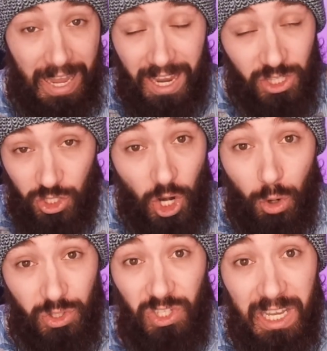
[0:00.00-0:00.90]
it's
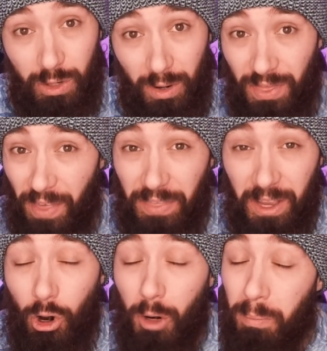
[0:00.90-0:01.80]
no secret that
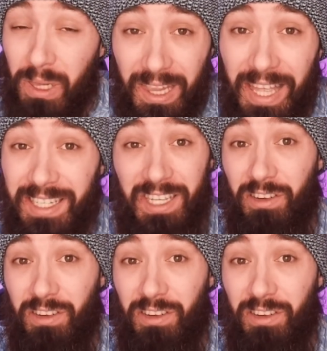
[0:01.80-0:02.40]
there are plenty